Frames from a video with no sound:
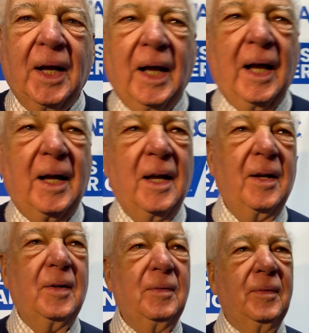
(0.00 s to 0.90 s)

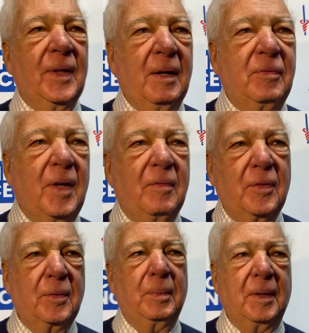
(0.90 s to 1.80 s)
Have you
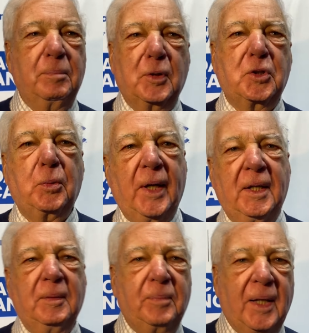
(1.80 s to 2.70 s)
ever been
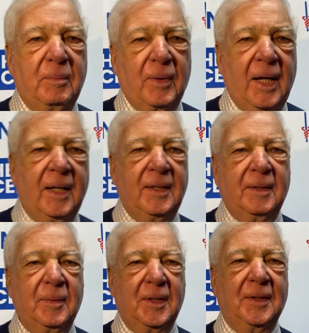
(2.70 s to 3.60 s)
persuaded by Brad?
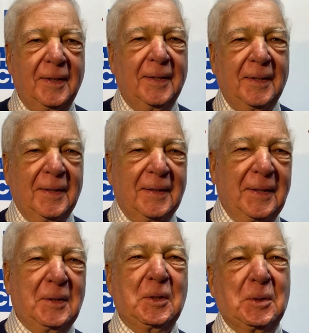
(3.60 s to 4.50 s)
I mean, you
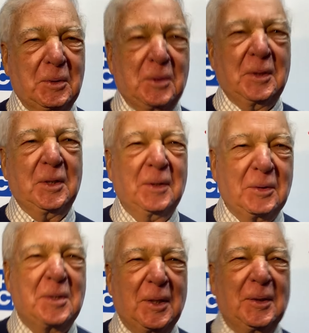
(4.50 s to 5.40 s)
know, you do as you're
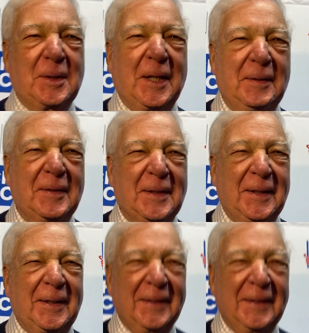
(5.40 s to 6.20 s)
told kind of a thing.